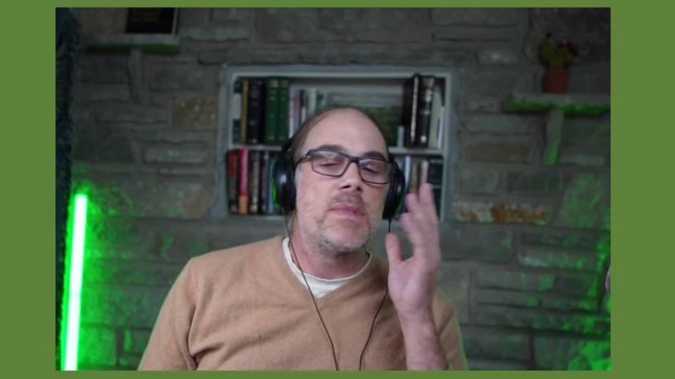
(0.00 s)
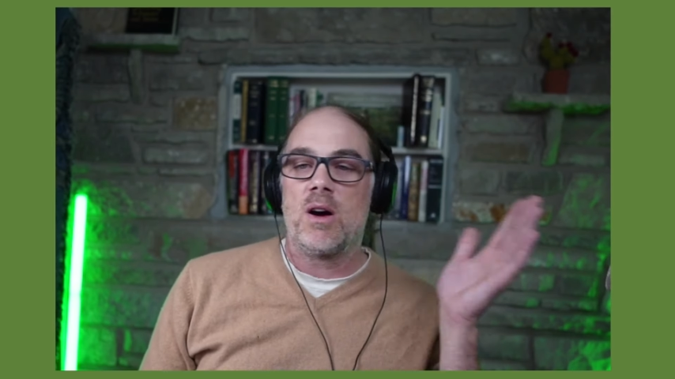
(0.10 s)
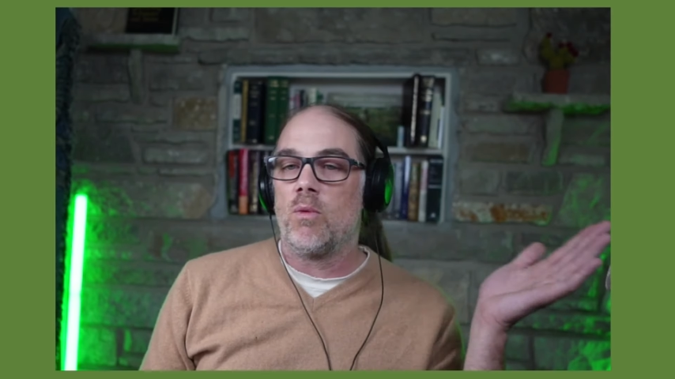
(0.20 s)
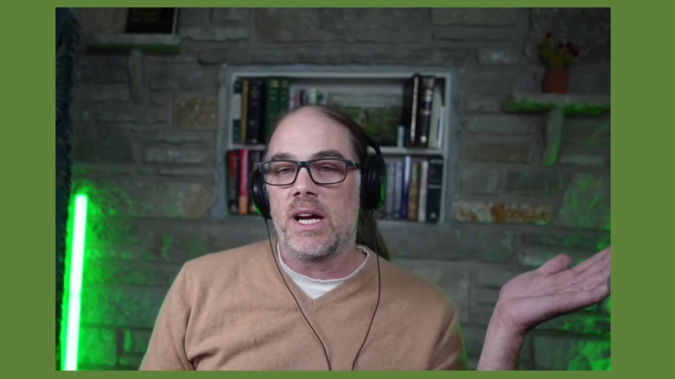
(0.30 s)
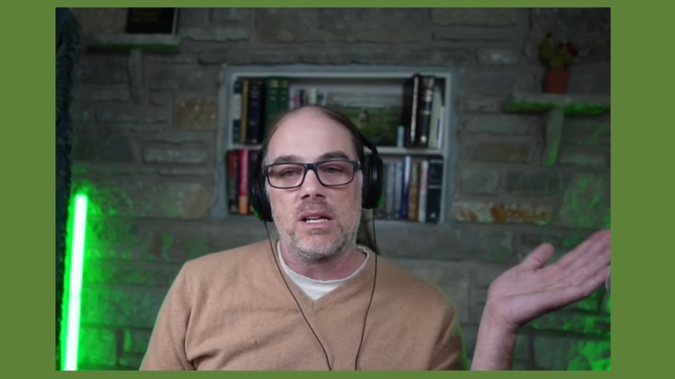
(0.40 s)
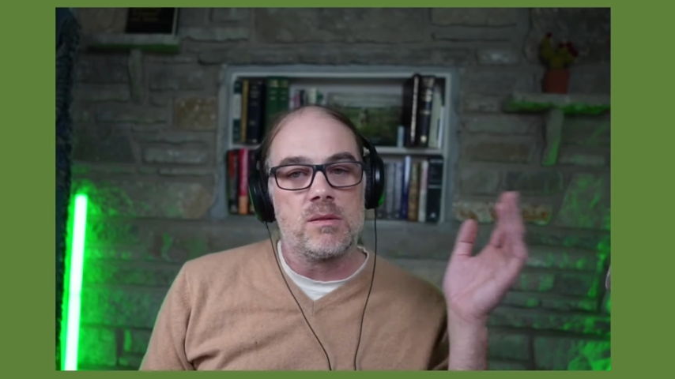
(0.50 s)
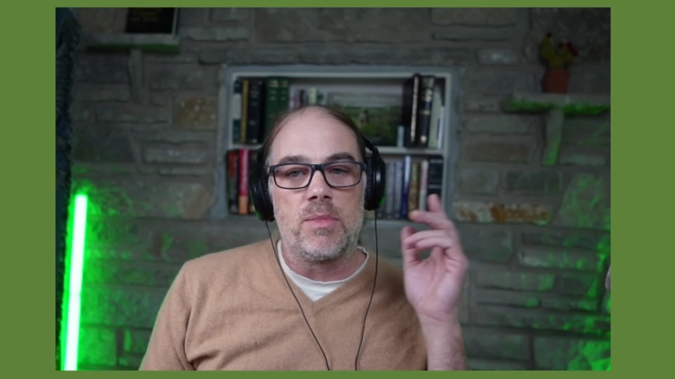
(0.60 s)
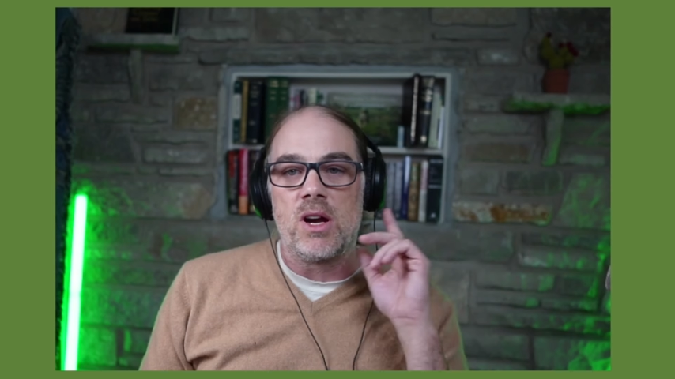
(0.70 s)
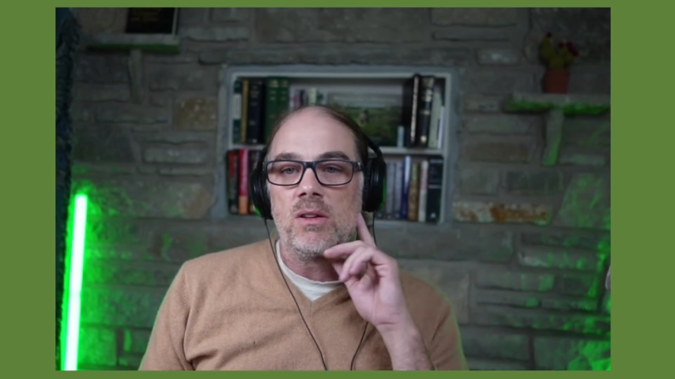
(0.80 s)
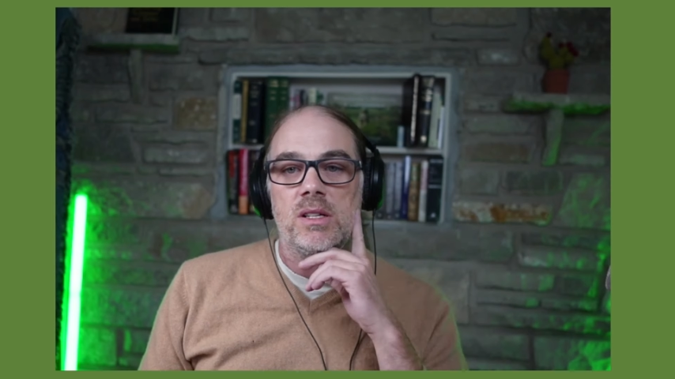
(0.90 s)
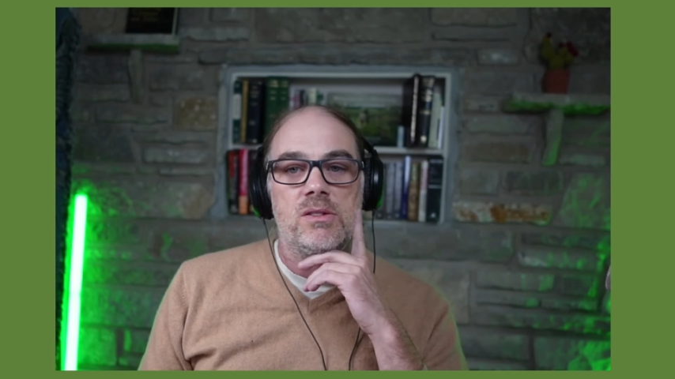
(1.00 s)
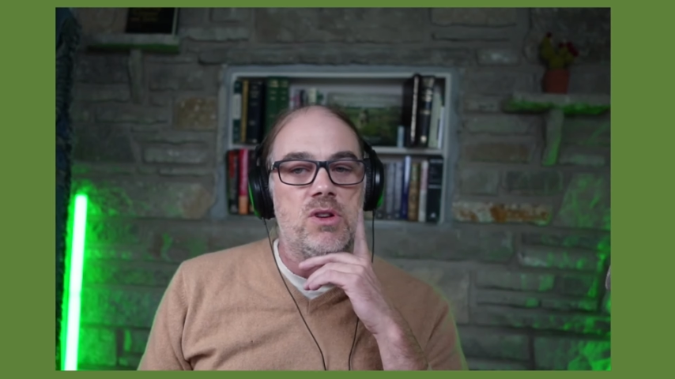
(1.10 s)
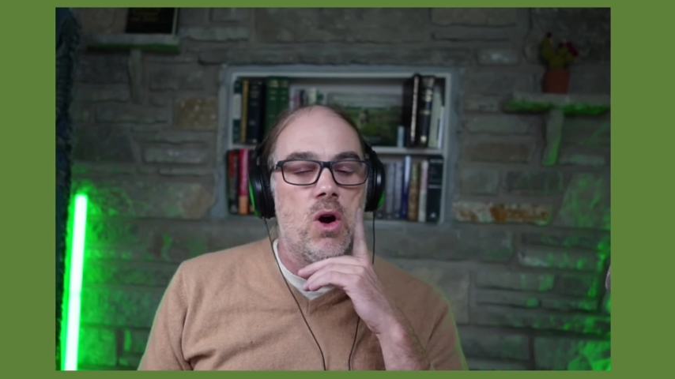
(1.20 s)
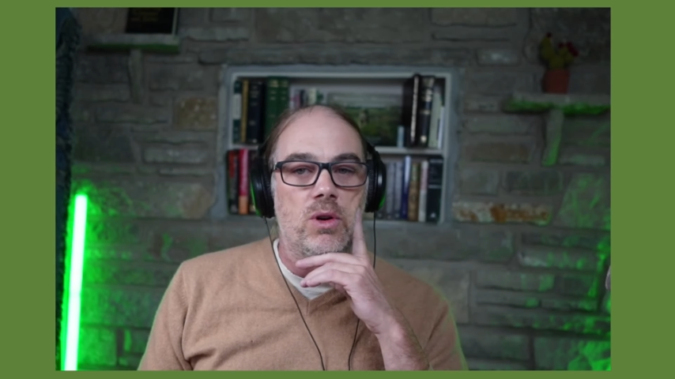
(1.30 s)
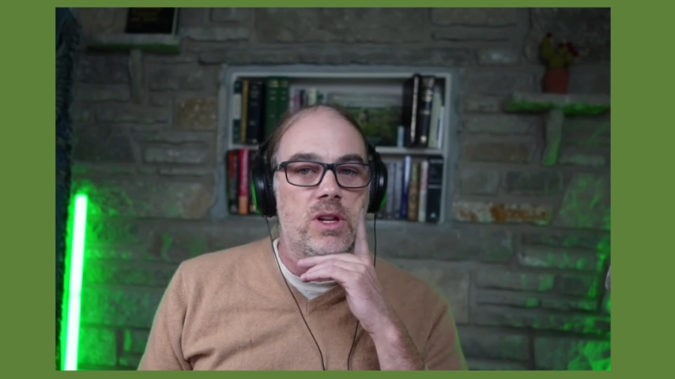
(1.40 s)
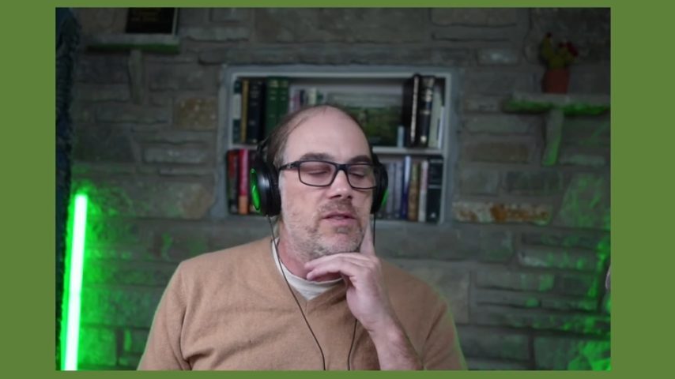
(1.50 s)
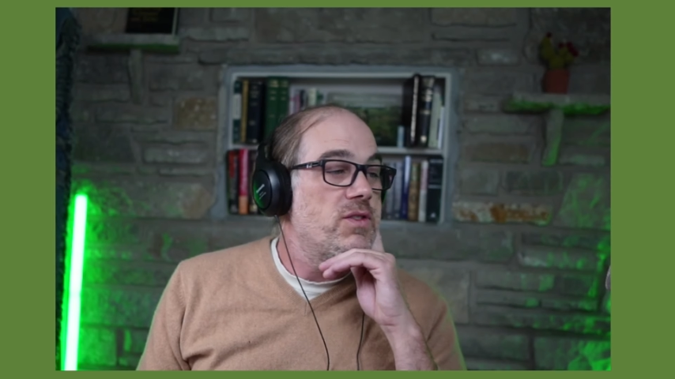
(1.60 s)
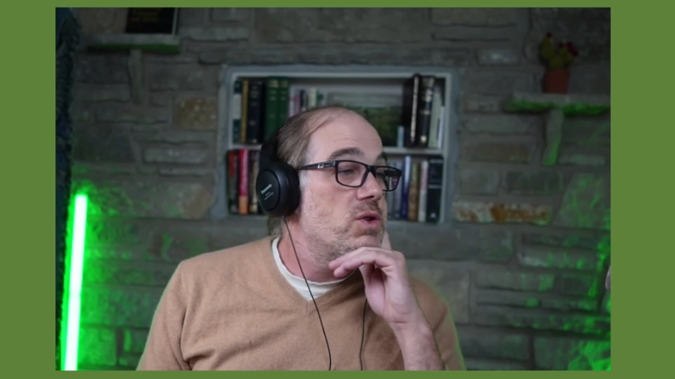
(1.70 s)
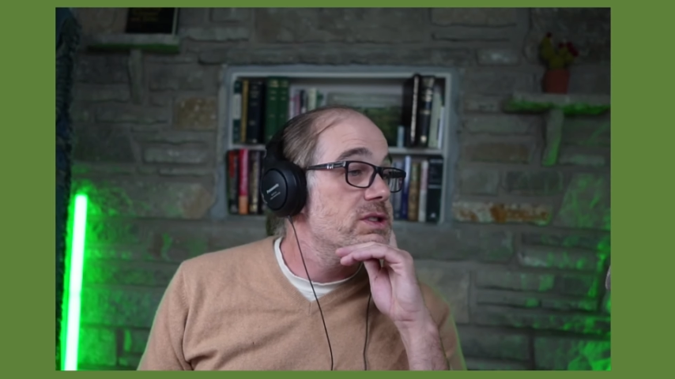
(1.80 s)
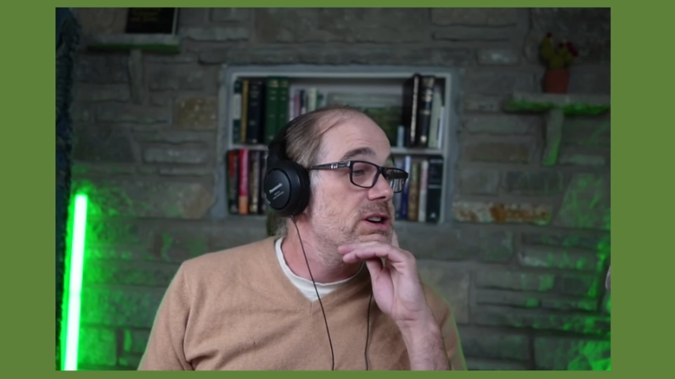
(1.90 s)
and Matt White is apparently to totally
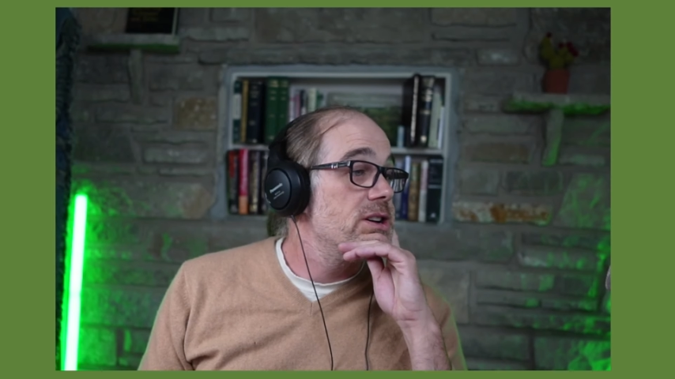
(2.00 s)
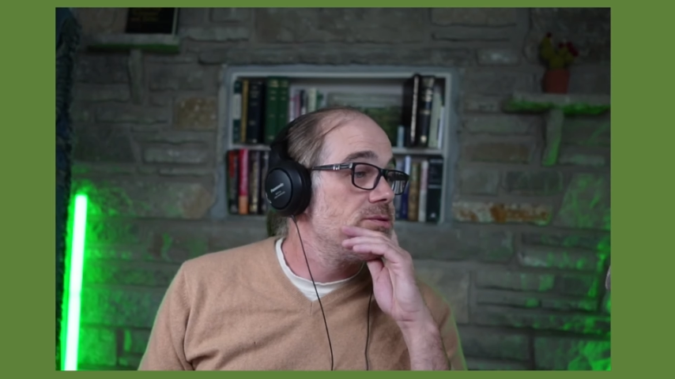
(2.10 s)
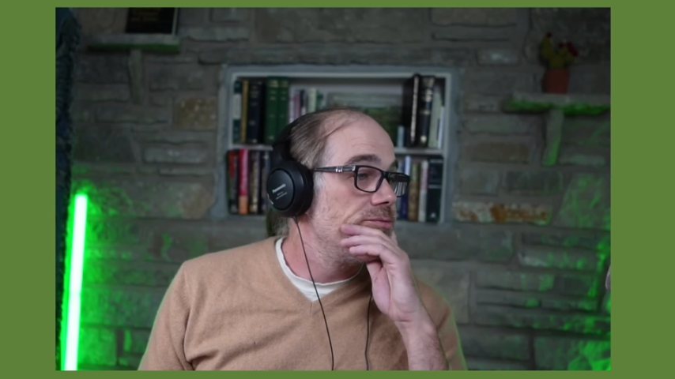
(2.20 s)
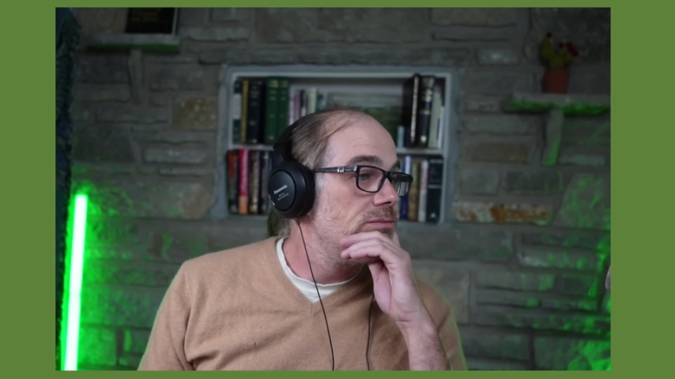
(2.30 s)
for that.